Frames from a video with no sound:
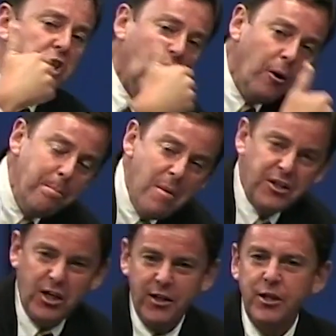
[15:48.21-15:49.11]

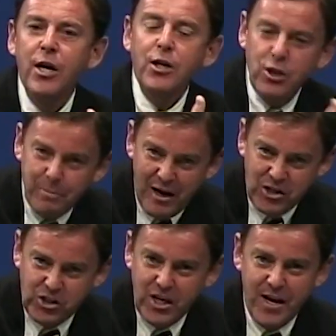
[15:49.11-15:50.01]
committed to my
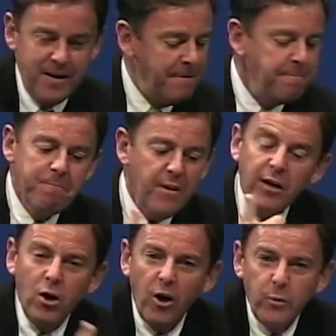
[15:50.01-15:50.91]
sin,
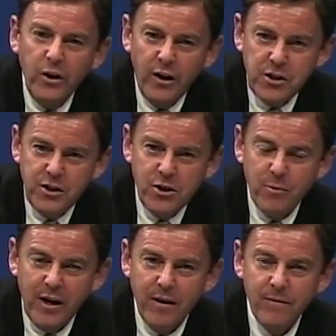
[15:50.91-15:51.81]
then God wouldn't listen to
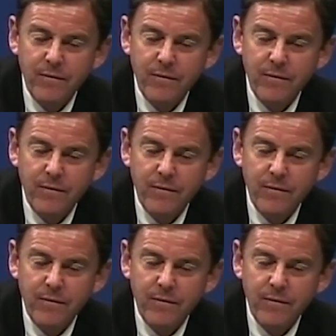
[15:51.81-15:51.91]
me.